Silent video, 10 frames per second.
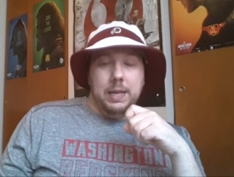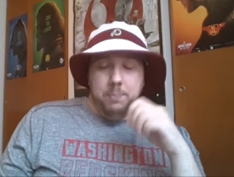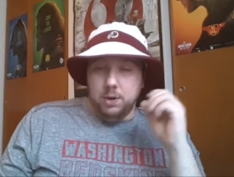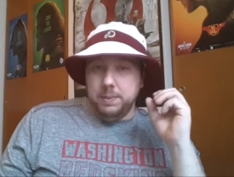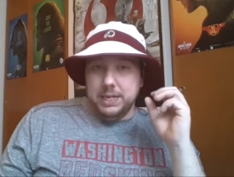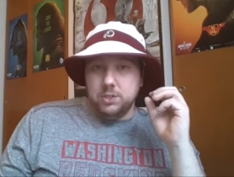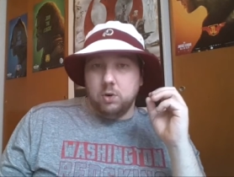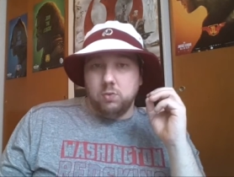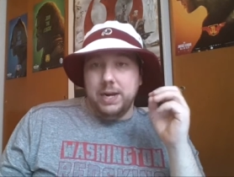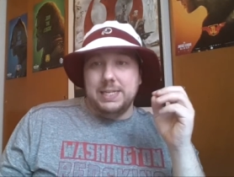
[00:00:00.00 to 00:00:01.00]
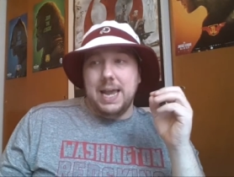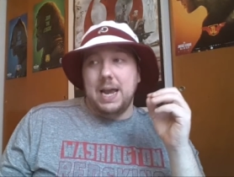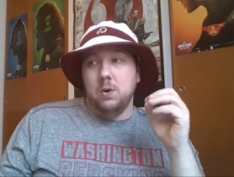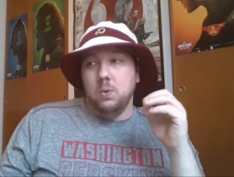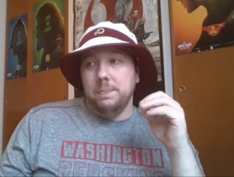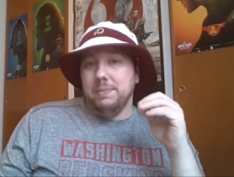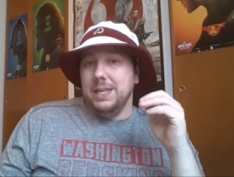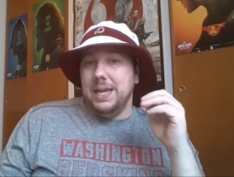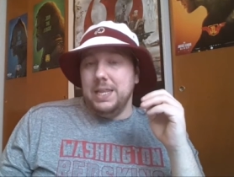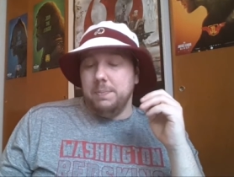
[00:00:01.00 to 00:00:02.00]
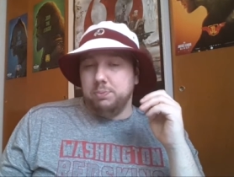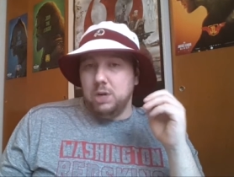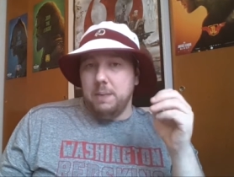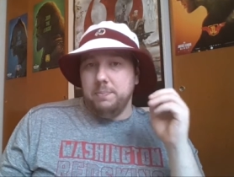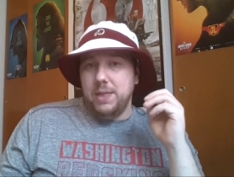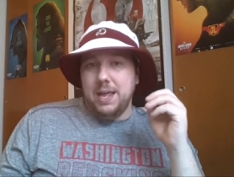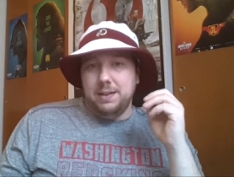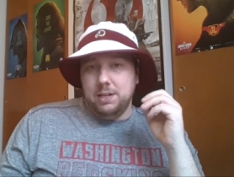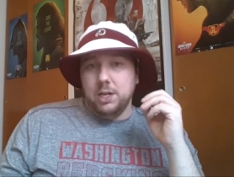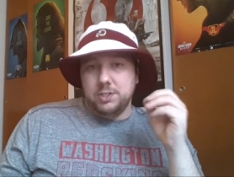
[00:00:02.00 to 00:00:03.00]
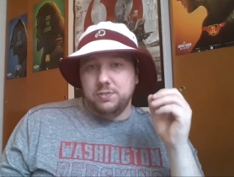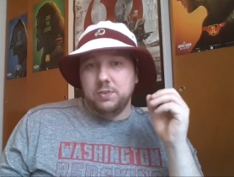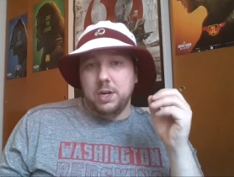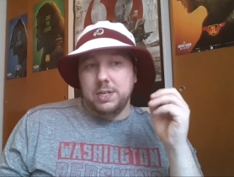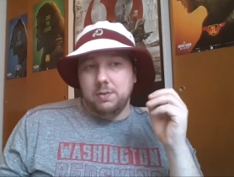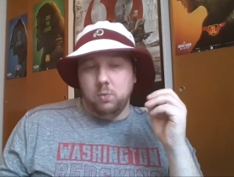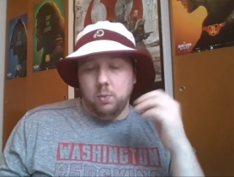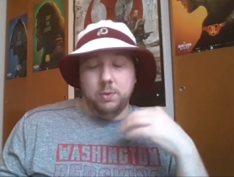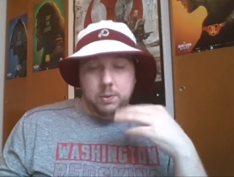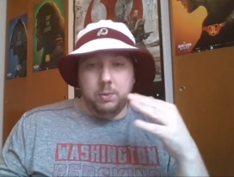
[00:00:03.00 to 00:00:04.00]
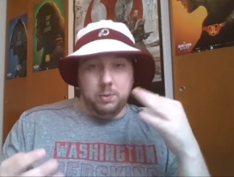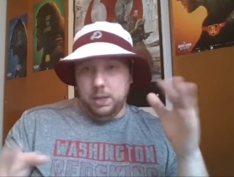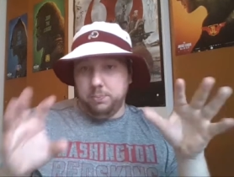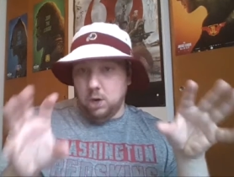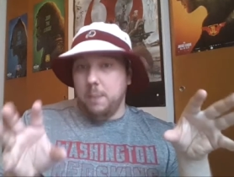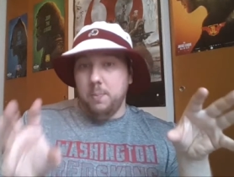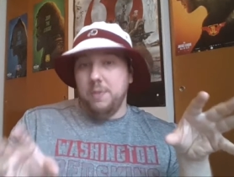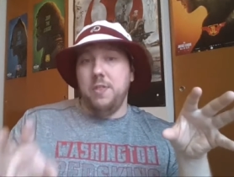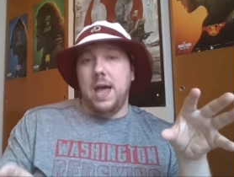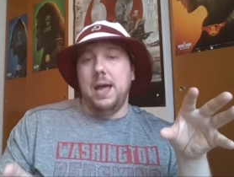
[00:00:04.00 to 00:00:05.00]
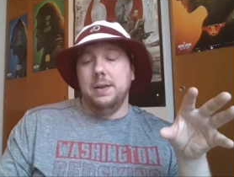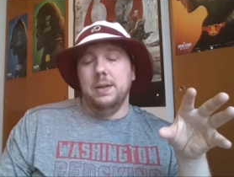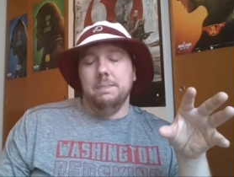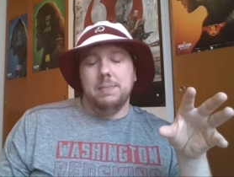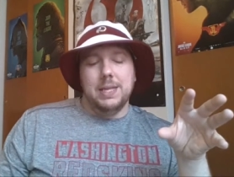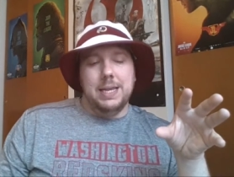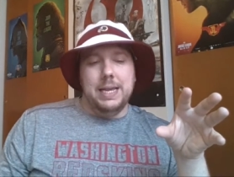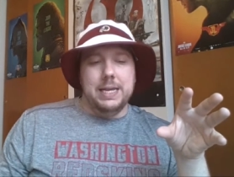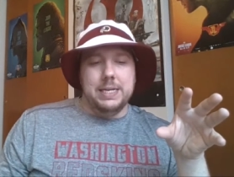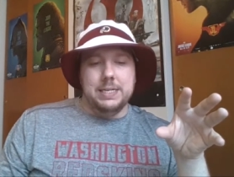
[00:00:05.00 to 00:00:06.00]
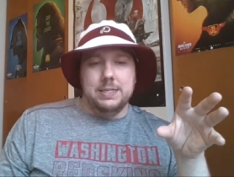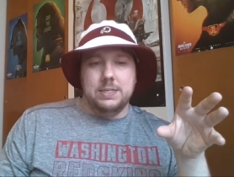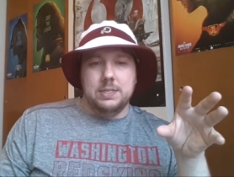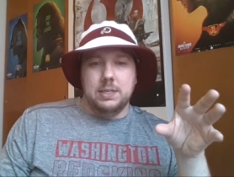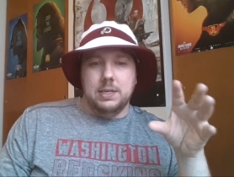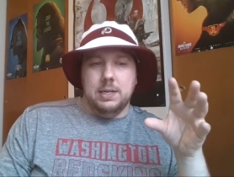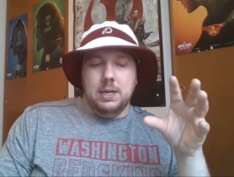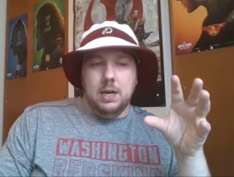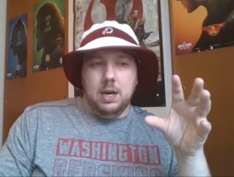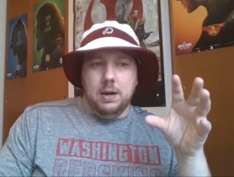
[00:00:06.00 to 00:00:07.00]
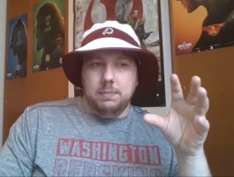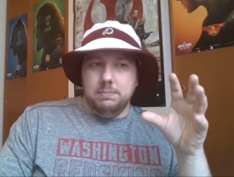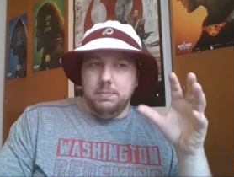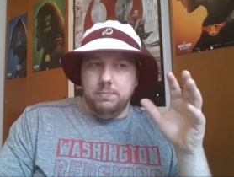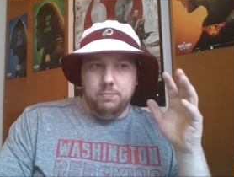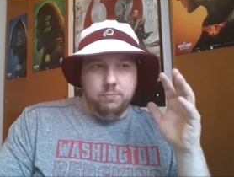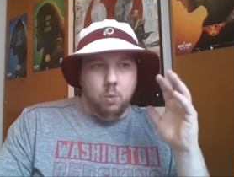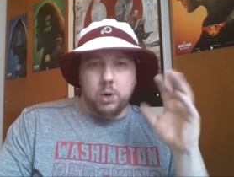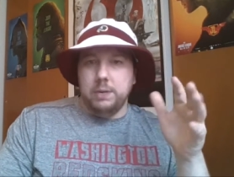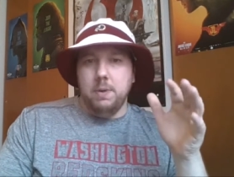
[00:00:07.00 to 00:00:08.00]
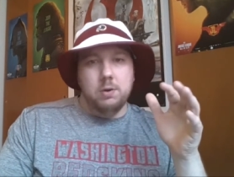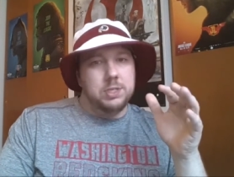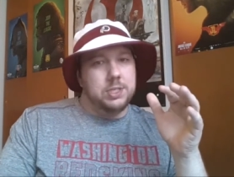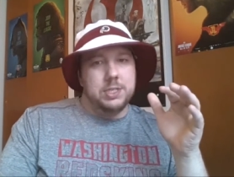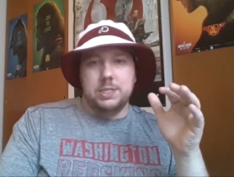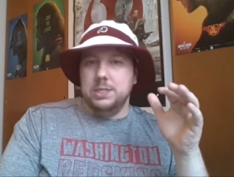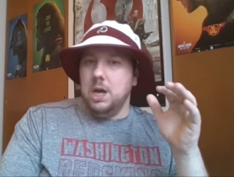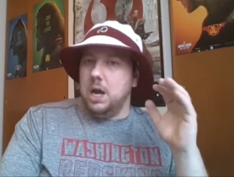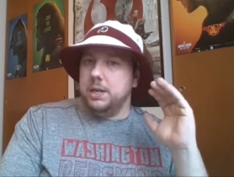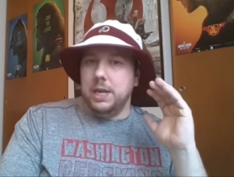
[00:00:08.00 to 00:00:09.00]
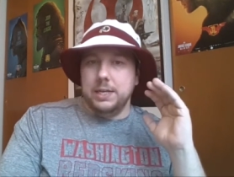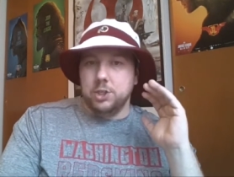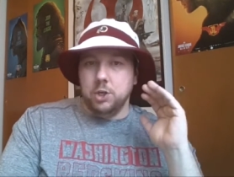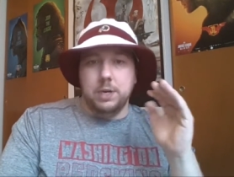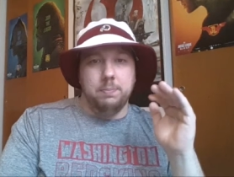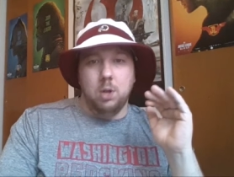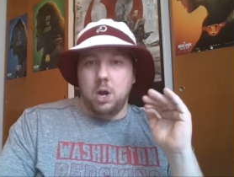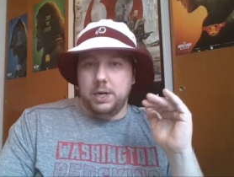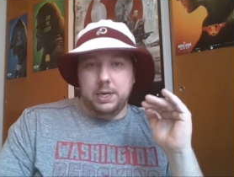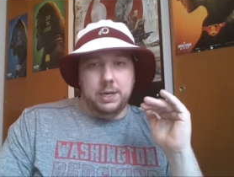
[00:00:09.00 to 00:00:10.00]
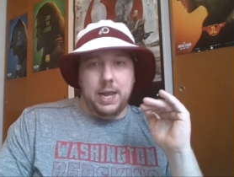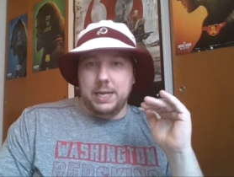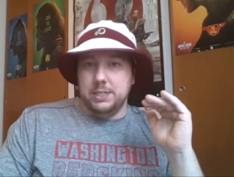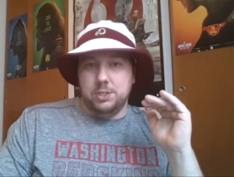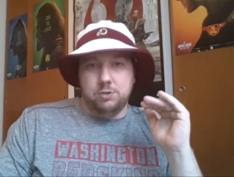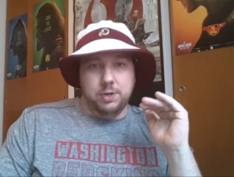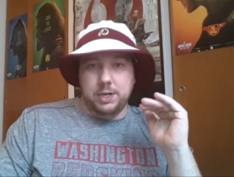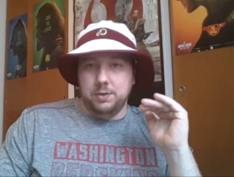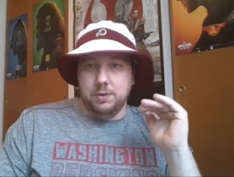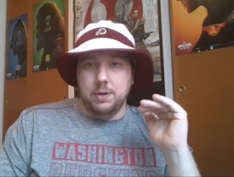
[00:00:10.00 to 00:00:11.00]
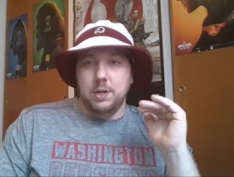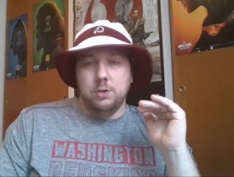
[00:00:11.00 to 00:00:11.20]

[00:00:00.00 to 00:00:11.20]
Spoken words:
They put him against our right tackle, and the problem that does for us, the problem with that is Morgan Moses is not as good at blocking as Trent